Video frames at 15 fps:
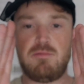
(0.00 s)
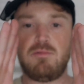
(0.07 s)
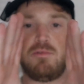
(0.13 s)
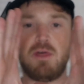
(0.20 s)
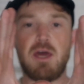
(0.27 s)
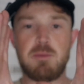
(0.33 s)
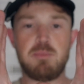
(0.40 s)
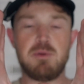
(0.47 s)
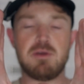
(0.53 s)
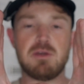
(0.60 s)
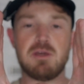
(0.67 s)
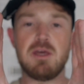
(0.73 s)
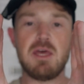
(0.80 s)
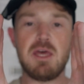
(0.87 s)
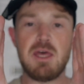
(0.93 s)
that big.
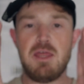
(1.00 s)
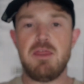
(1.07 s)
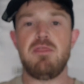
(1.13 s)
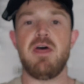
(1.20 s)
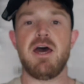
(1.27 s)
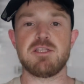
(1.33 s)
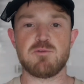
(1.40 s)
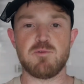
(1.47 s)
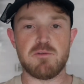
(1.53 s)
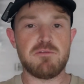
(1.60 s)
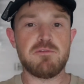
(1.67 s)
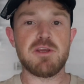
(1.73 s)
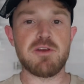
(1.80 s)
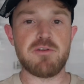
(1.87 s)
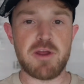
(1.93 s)
That's what
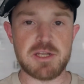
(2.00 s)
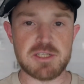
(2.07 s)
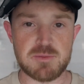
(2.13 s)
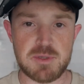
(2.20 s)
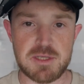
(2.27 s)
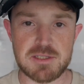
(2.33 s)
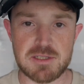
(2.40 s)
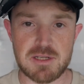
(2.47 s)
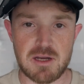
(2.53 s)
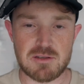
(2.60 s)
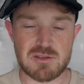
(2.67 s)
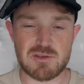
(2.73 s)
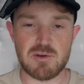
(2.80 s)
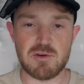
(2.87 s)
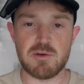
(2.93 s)
free range means now.
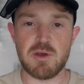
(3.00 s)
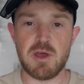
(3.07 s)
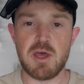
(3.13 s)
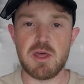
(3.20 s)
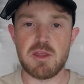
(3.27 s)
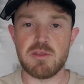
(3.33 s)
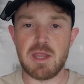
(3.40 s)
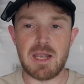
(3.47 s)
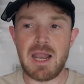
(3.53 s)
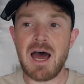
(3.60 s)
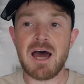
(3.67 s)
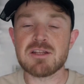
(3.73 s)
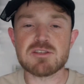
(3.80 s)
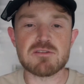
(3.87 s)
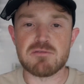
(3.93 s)
So the
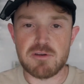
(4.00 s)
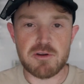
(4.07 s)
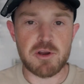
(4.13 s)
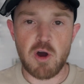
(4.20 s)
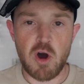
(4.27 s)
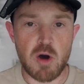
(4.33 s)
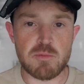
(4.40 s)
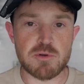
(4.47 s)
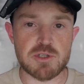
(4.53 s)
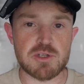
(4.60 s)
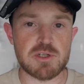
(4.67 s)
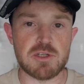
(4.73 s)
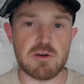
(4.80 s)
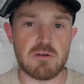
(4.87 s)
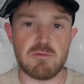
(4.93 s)
lines are very
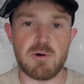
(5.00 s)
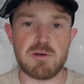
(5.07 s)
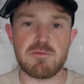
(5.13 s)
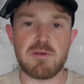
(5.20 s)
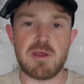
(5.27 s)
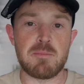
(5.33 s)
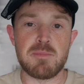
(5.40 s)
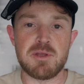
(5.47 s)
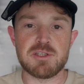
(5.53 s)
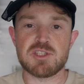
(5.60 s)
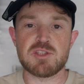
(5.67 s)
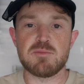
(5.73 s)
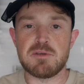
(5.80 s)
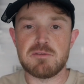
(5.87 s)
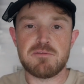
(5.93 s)
arbitrary of what it means
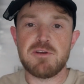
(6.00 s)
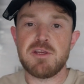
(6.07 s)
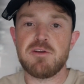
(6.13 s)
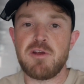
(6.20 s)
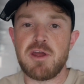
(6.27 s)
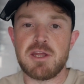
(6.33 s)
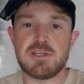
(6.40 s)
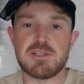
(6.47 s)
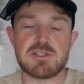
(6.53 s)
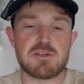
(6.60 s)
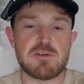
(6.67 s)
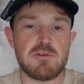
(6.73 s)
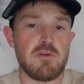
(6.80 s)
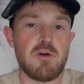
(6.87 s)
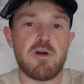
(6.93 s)
to be free
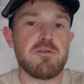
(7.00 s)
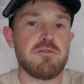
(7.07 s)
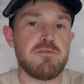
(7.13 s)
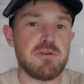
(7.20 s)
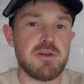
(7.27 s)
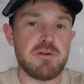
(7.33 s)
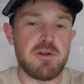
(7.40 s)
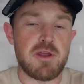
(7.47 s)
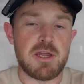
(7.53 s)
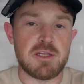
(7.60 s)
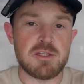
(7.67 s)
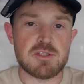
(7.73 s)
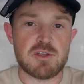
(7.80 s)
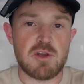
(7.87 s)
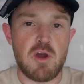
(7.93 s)
range, non-free
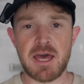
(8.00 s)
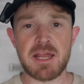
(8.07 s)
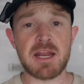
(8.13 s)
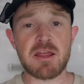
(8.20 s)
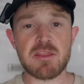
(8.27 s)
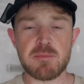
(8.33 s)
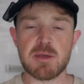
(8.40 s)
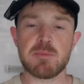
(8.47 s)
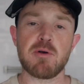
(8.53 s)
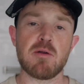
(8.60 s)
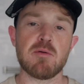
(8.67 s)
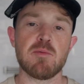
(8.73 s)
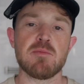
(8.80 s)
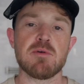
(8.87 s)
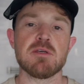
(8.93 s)
range. And another big
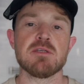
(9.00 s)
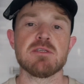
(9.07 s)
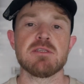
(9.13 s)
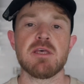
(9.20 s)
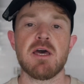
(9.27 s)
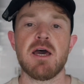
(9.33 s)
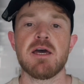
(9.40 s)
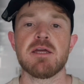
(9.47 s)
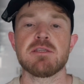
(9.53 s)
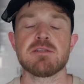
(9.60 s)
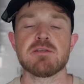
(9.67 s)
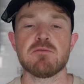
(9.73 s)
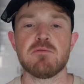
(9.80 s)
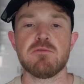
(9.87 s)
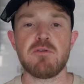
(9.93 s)
problem is that
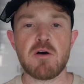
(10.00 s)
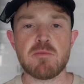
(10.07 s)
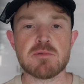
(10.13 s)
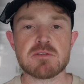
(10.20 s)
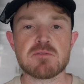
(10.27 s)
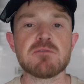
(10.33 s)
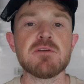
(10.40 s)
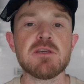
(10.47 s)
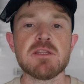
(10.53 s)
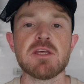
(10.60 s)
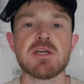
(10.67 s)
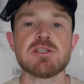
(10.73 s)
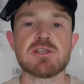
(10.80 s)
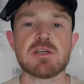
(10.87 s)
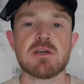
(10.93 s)
farmers feed
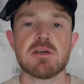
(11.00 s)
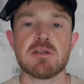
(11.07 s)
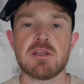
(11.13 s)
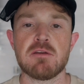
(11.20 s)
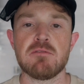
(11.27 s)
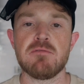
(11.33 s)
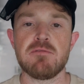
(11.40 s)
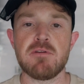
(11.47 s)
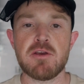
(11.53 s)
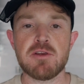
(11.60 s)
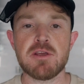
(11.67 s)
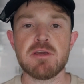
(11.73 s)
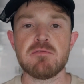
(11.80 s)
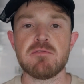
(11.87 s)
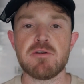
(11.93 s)
their chicken a
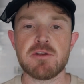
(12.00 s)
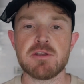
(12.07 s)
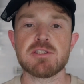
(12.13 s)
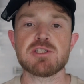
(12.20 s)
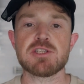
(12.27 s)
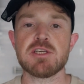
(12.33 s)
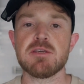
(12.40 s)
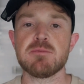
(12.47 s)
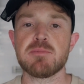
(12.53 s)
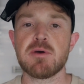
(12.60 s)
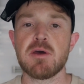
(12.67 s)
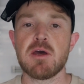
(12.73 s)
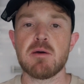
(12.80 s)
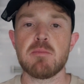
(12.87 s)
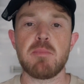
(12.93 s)
very, very cheap
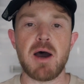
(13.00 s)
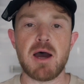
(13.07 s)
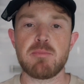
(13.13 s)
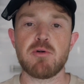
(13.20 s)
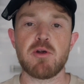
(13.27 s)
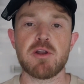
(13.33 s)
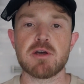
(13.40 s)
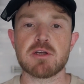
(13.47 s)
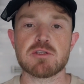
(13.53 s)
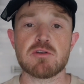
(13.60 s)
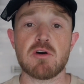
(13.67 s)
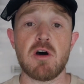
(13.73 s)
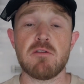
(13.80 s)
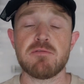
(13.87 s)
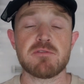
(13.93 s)
byproduct,
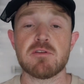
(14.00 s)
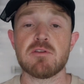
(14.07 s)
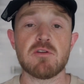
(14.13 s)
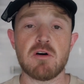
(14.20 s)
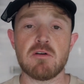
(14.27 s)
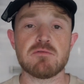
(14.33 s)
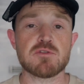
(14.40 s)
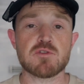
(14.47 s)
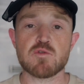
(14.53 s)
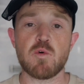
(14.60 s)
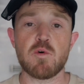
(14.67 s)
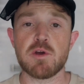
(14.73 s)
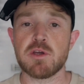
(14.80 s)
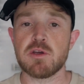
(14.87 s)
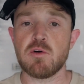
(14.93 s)
often of
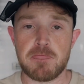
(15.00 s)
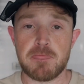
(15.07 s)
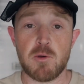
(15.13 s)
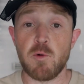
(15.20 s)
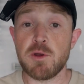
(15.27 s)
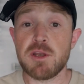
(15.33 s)
soy or